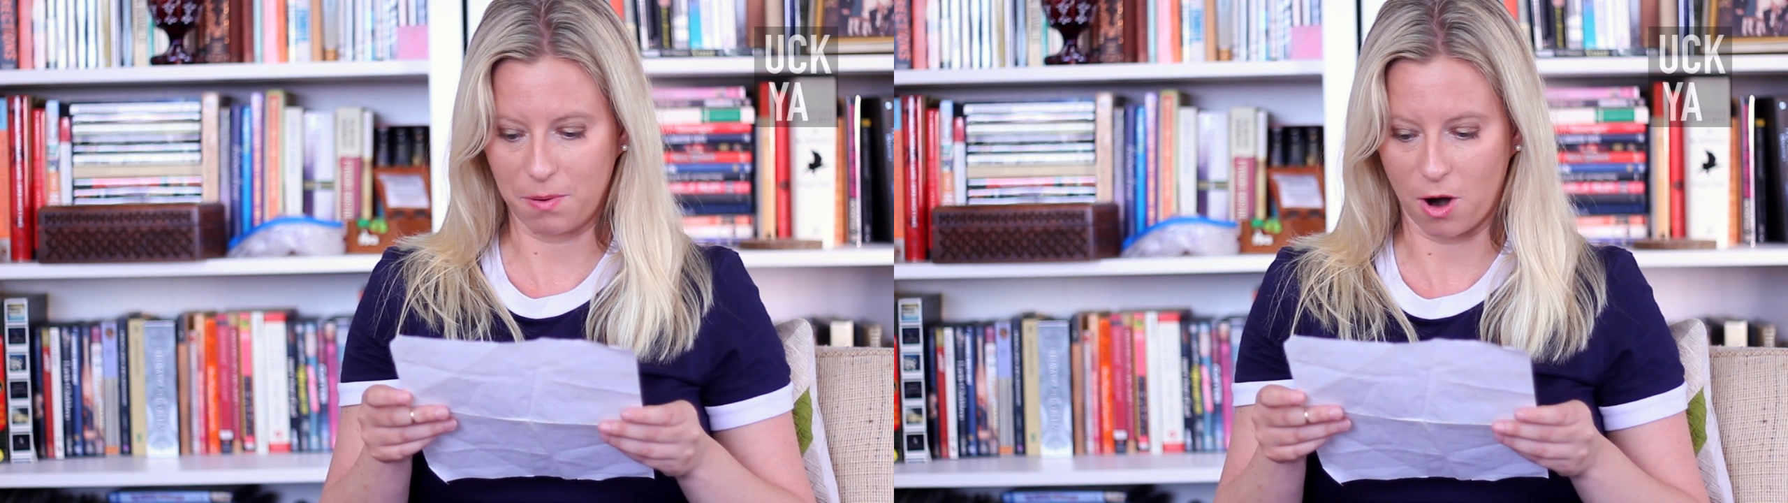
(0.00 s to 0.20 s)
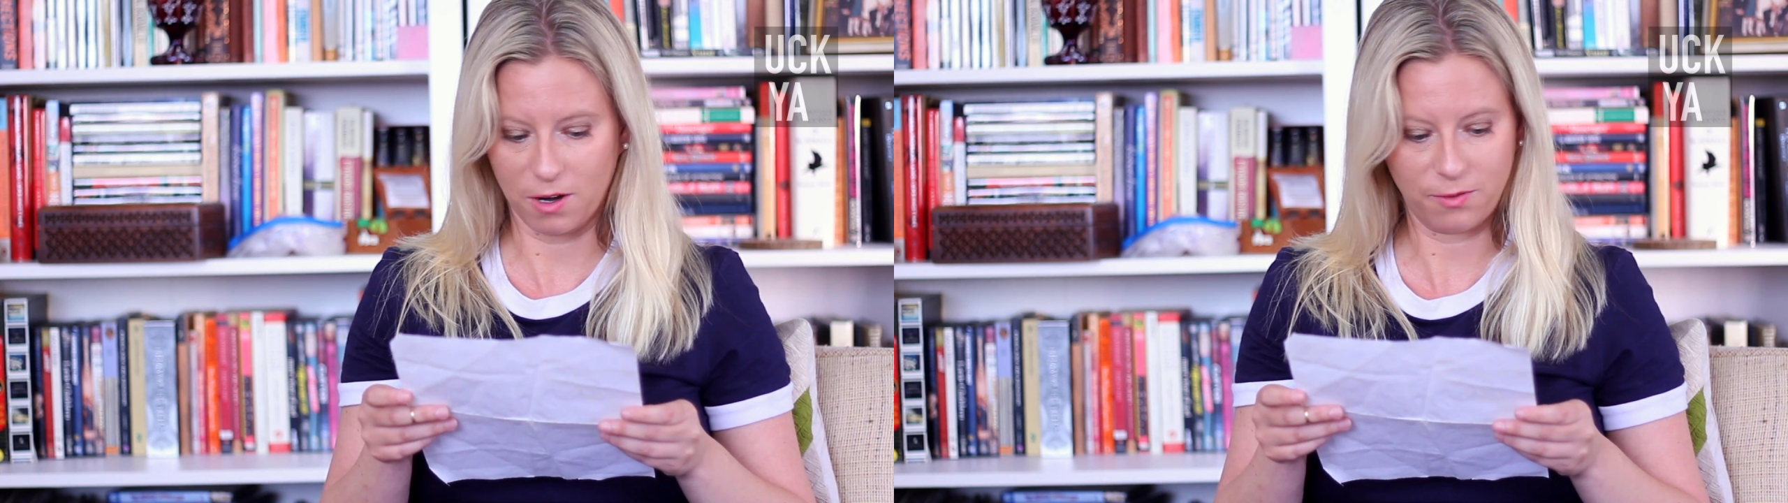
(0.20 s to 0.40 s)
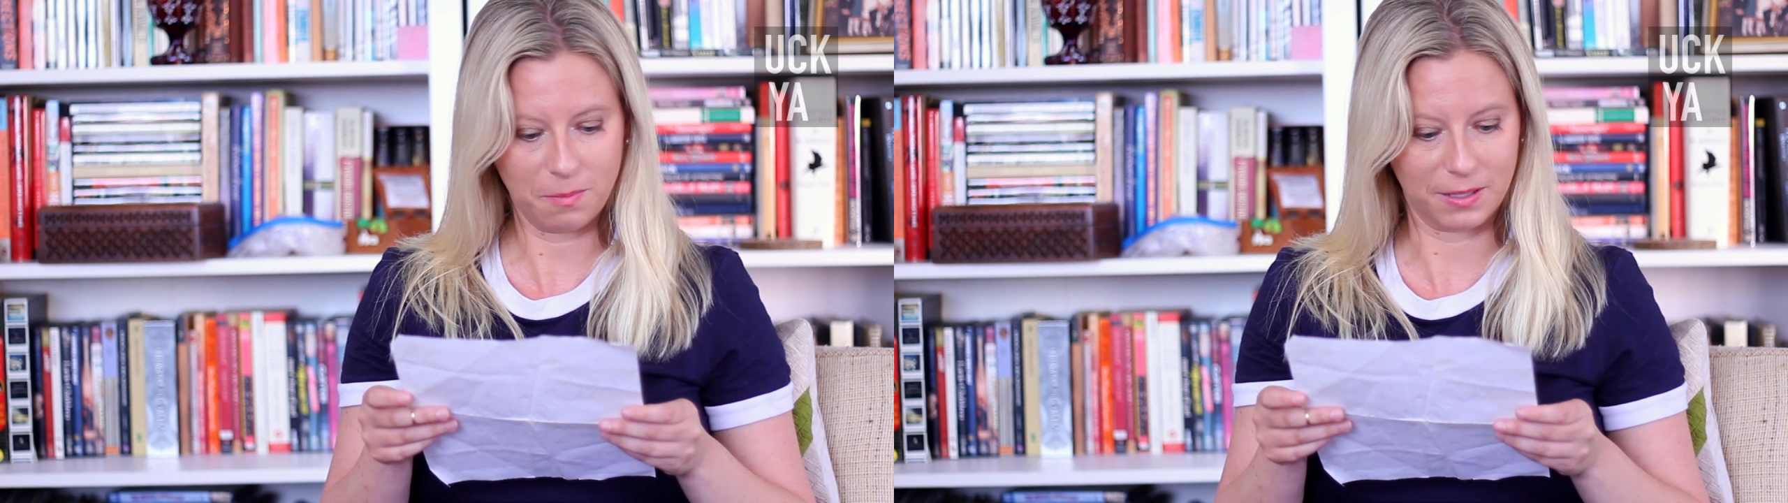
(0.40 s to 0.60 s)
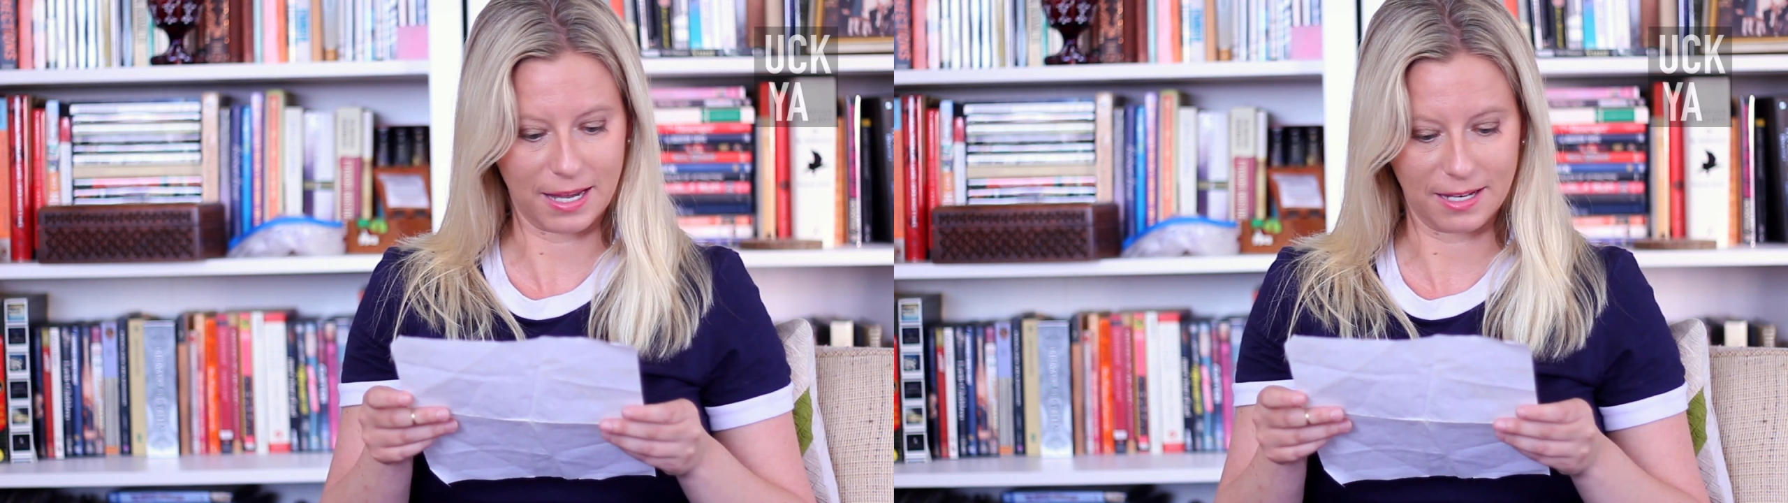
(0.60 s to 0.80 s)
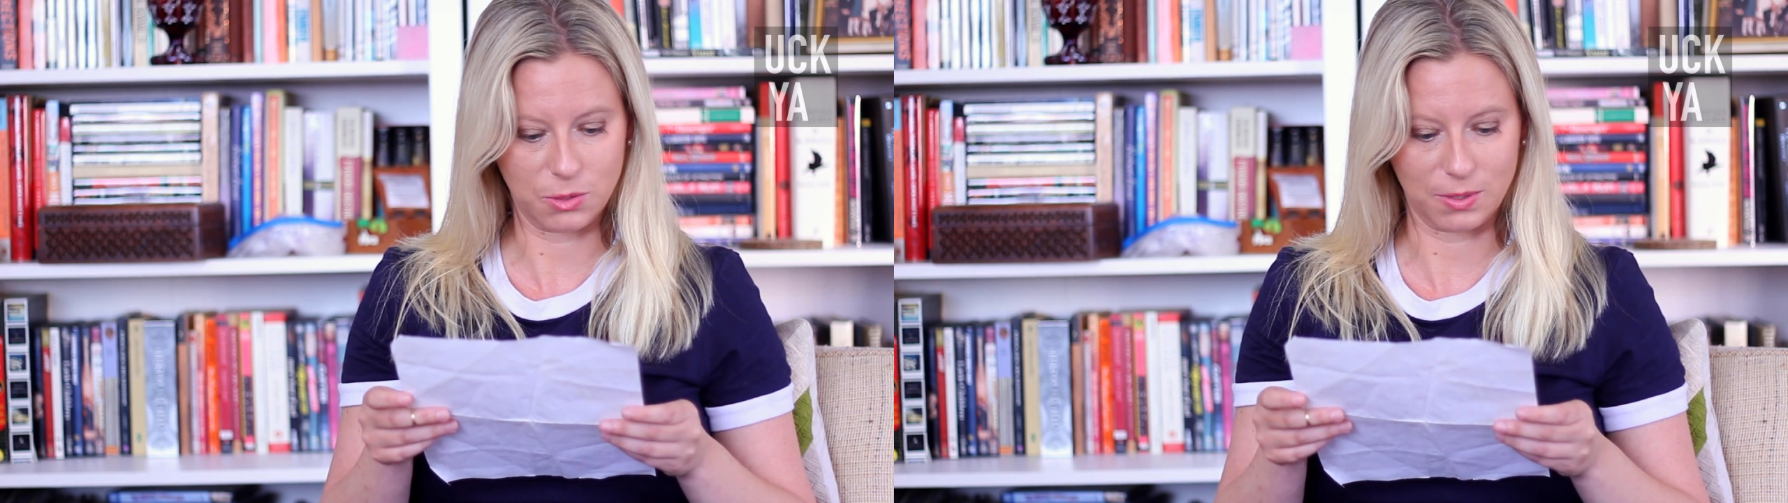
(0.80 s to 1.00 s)
part of a
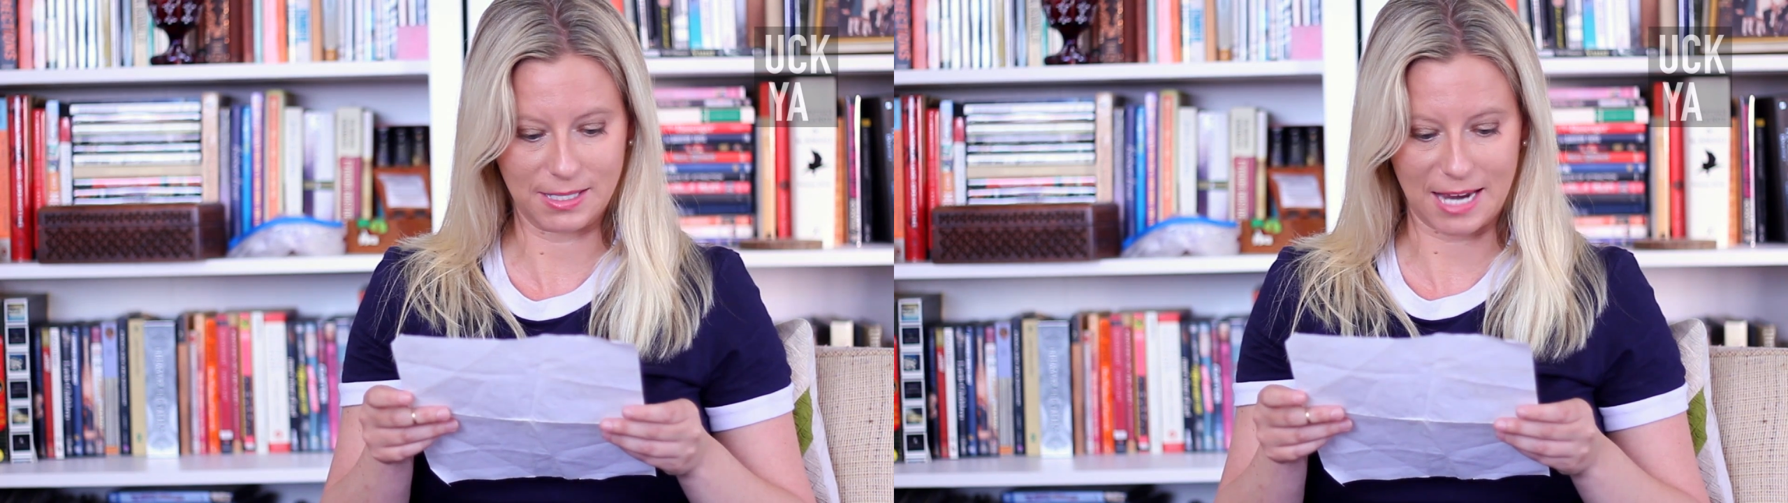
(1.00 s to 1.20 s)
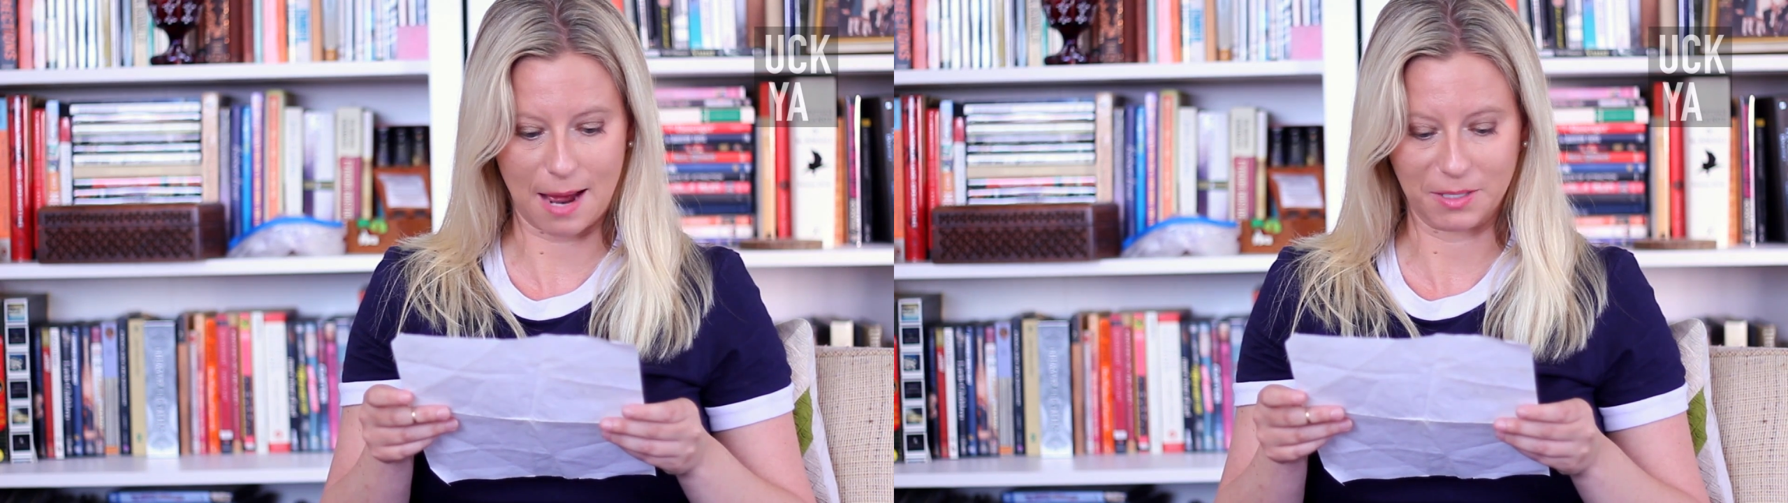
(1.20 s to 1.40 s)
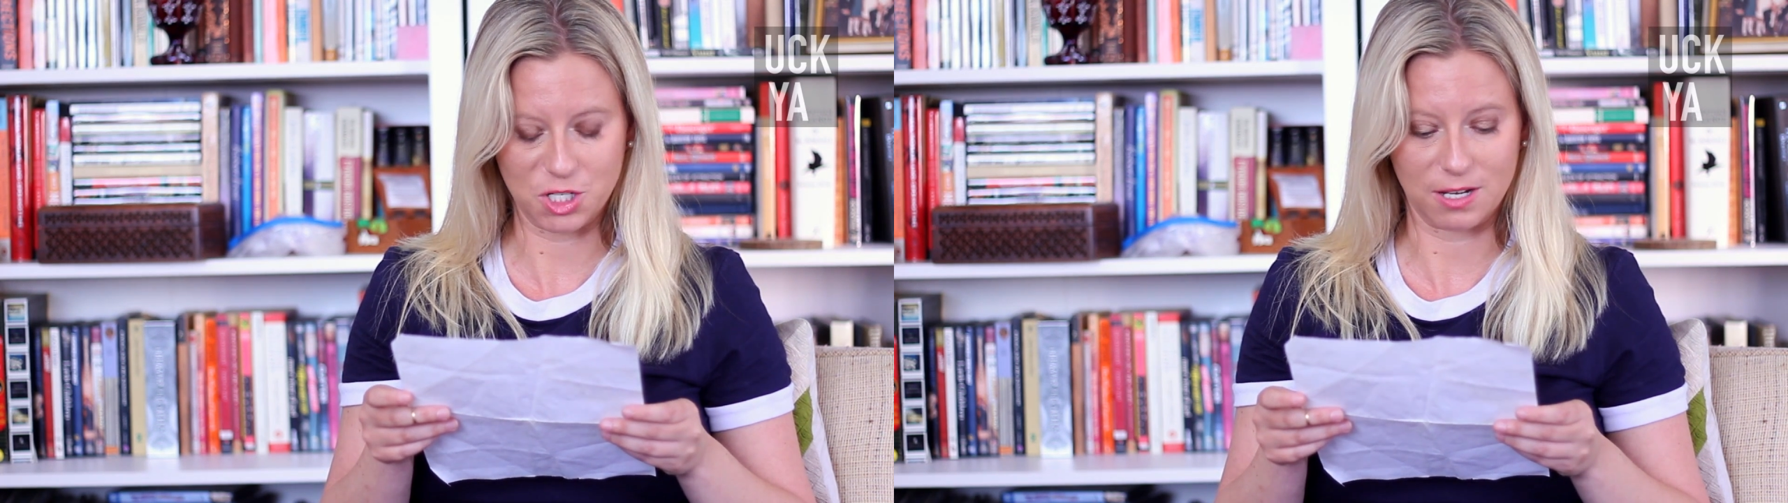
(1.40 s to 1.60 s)
plan to establish